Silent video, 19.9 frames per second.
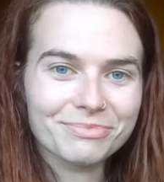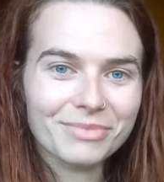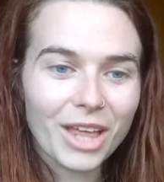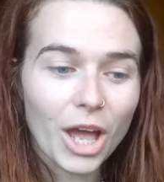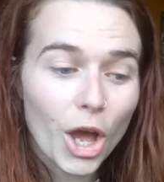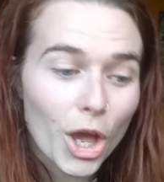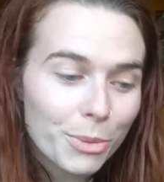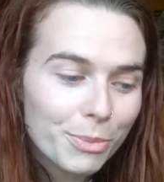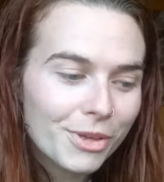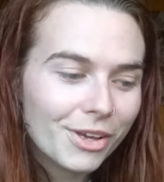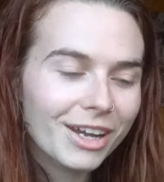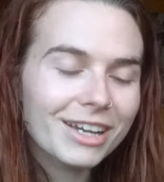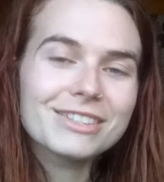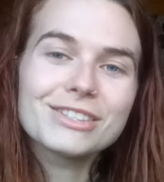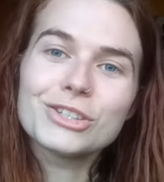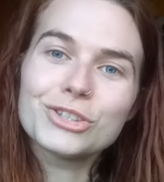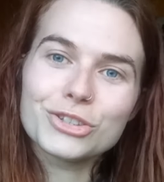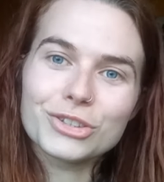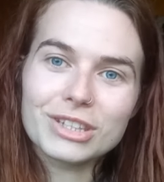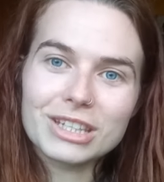I hope you guys
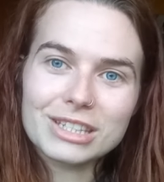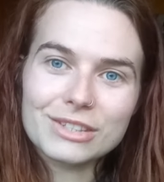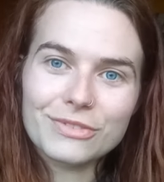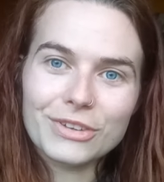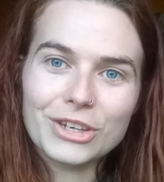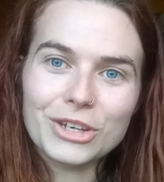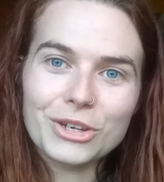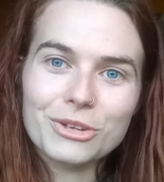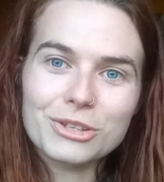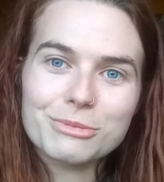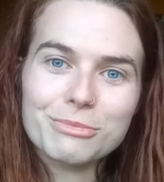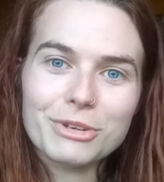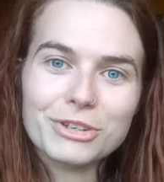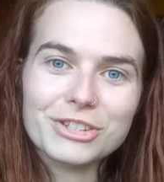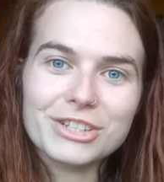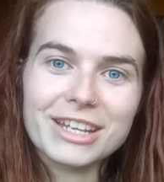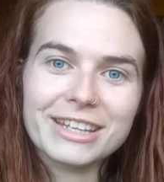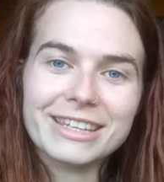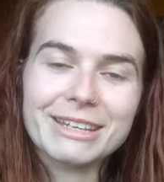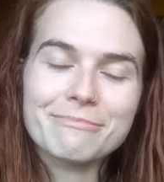enjoyed this video as
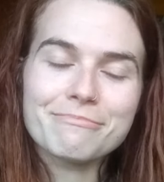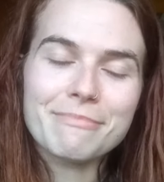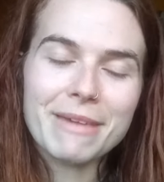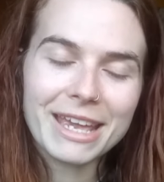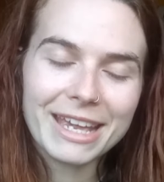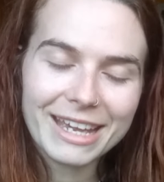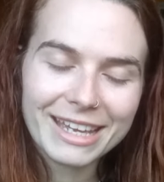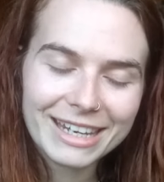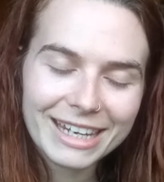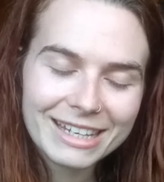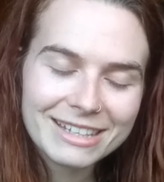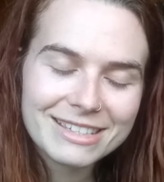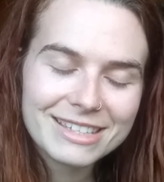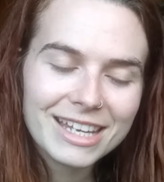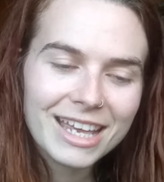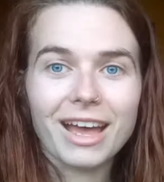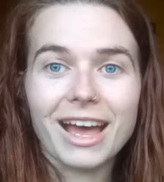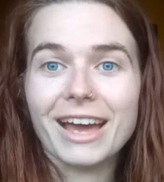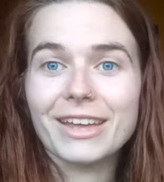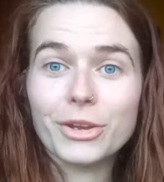much as I did making it.
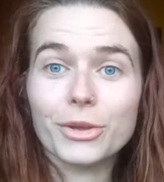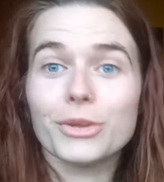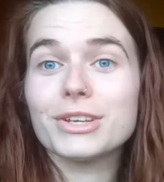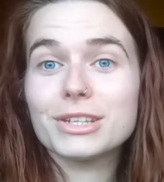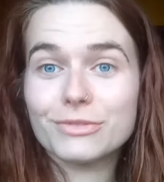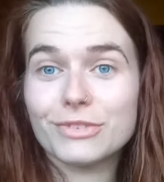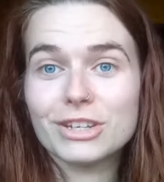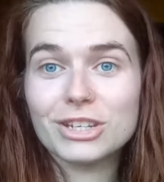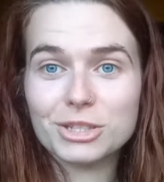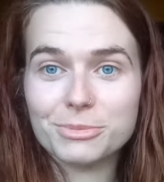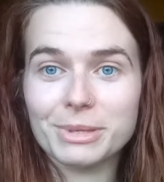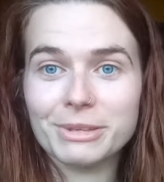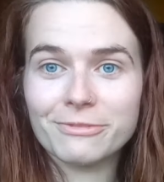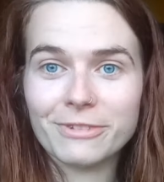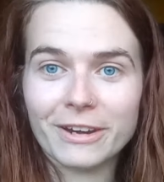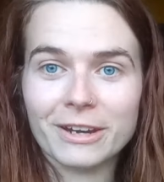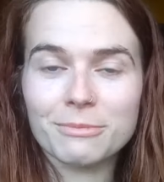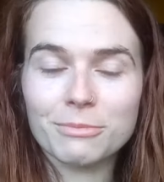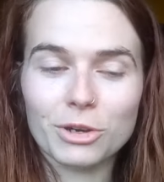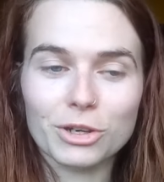I know this video has been
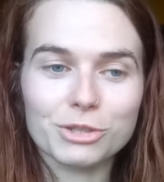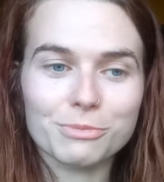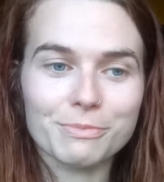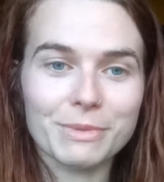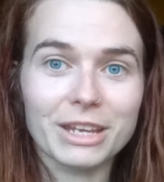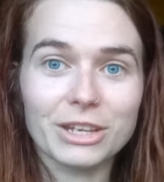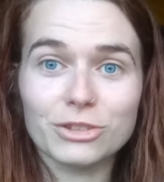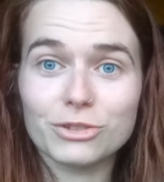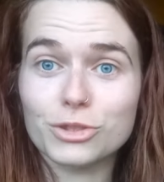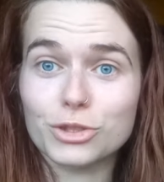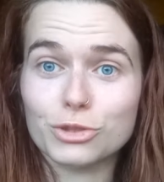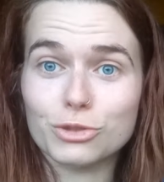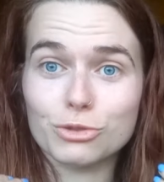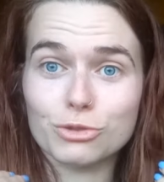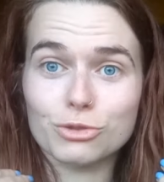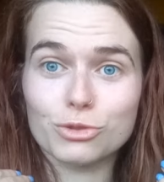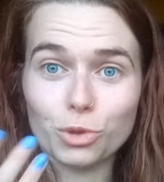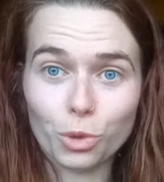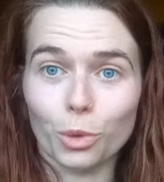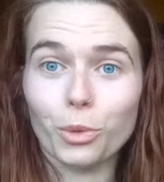very much me just
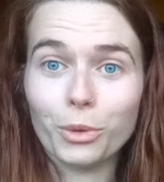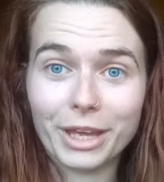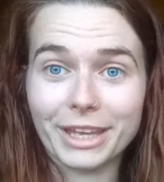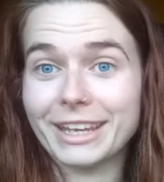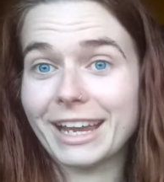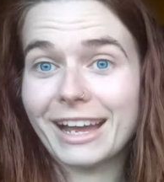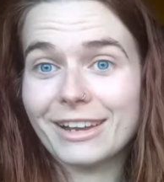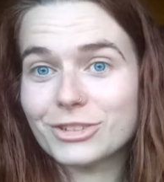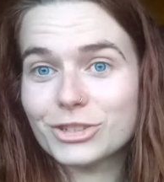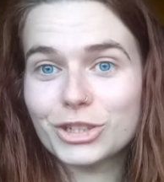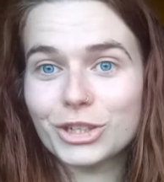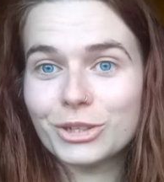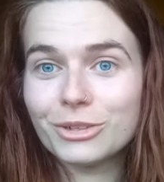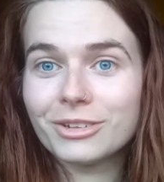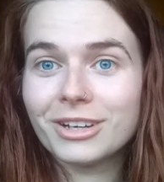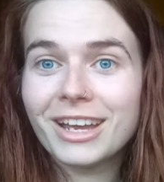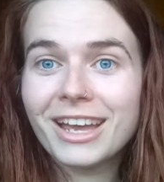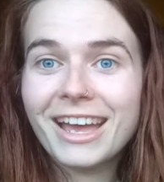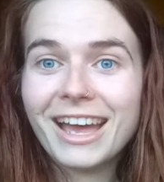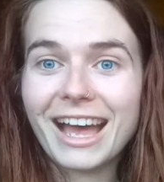talking at you
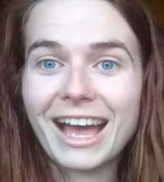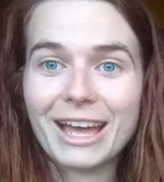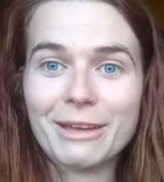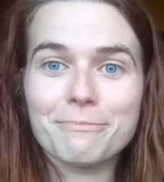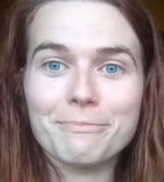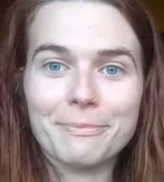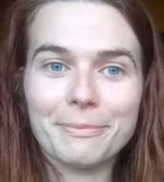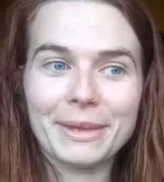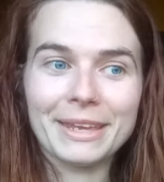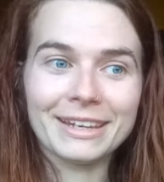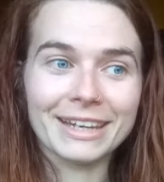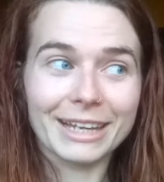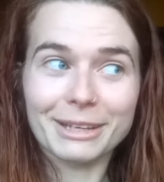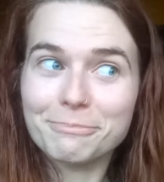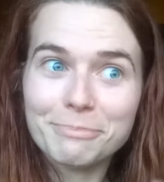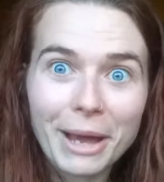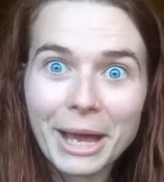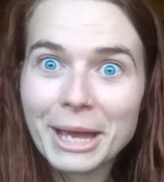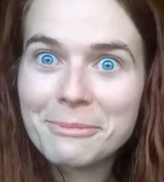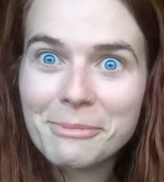and being
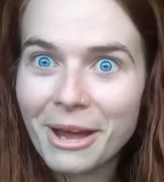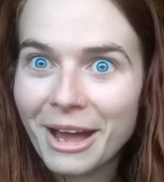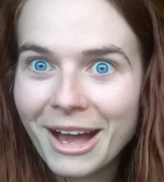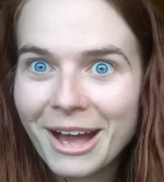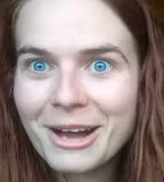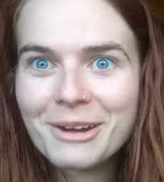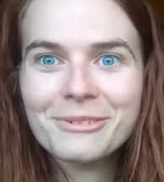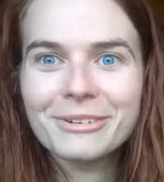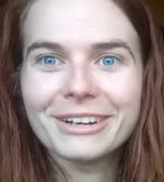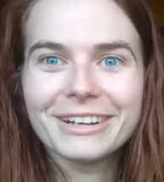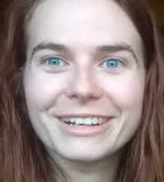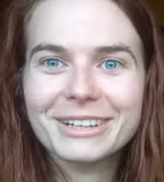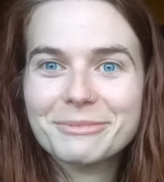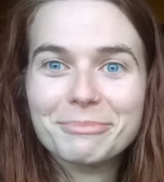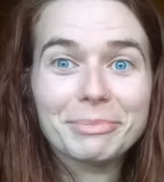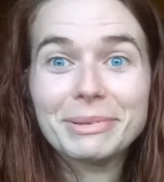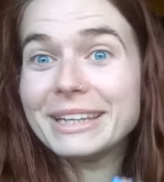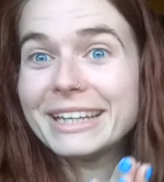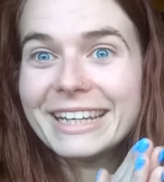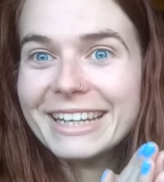like, buy my artwork,
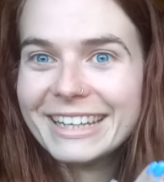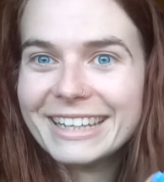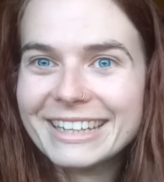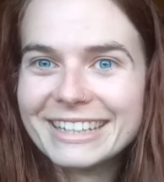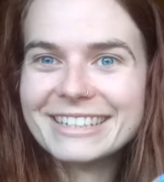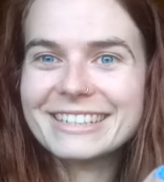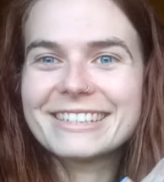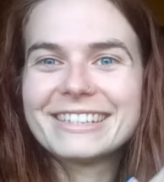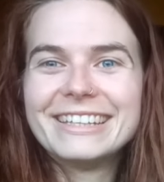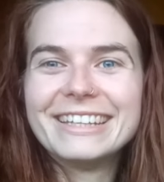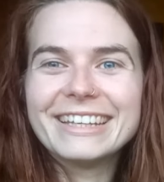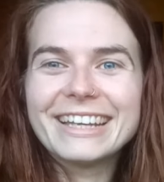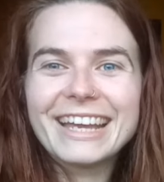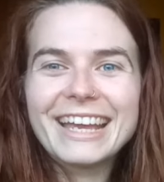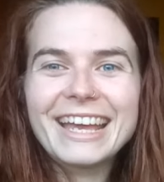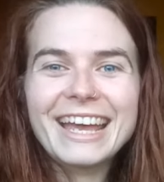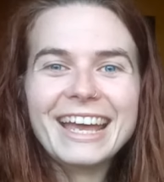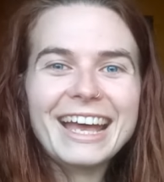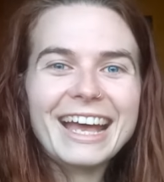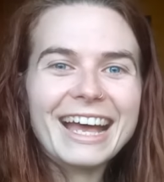please.
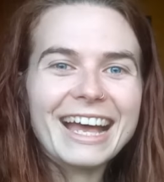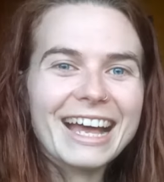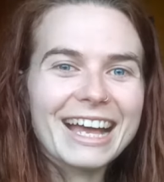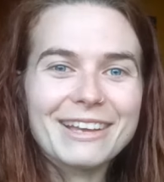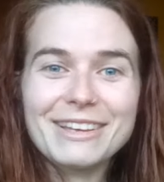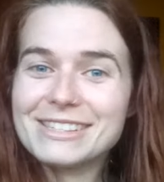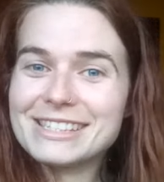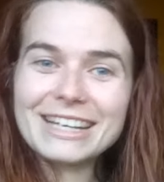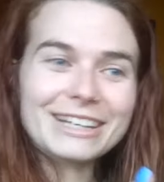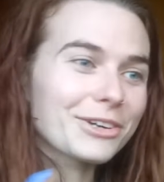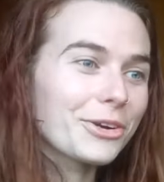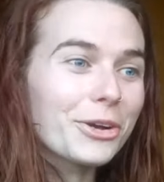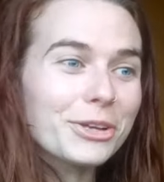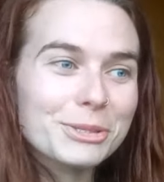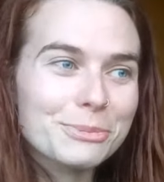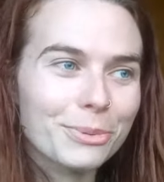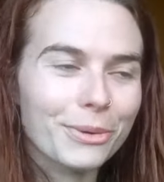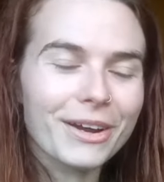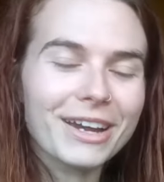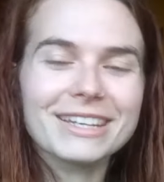And it's at
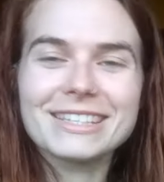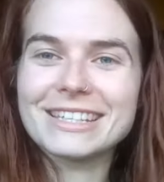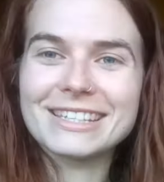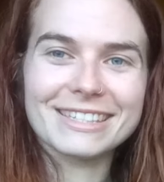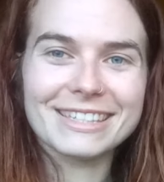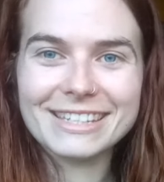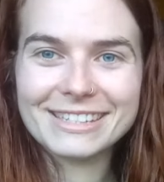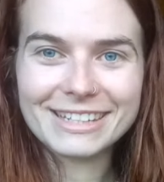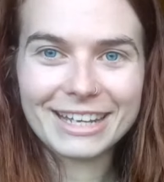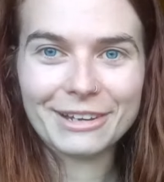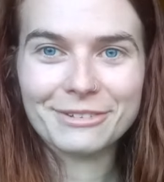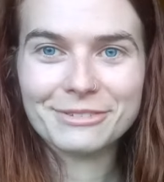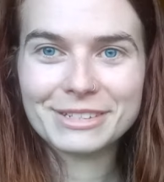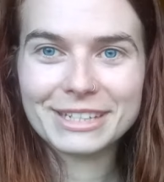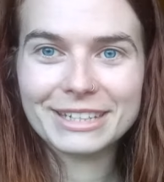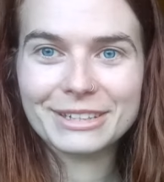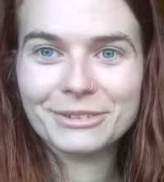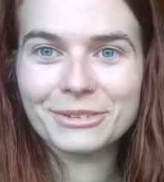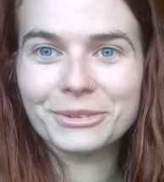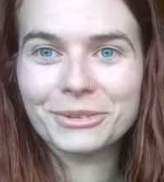cost price, it's
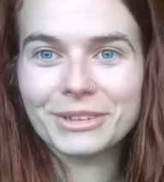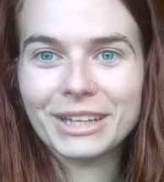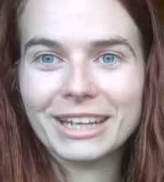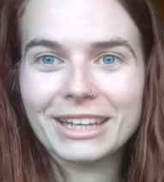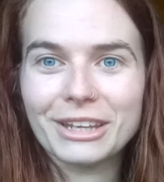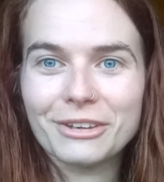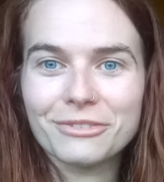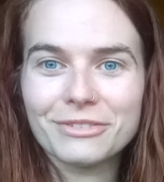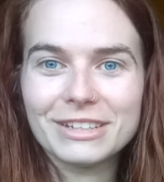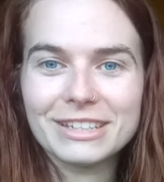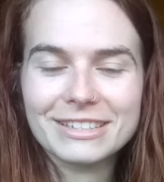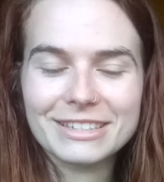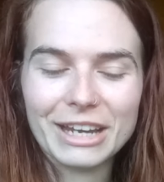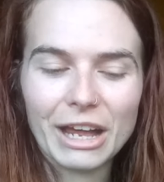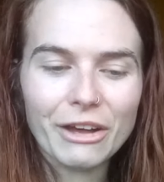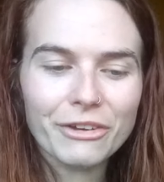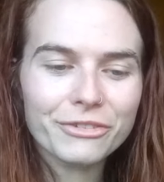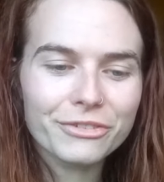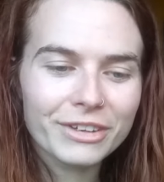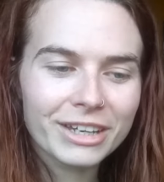discounted and all that lovely
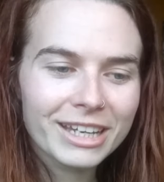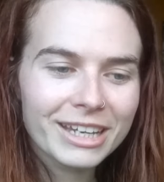stuff.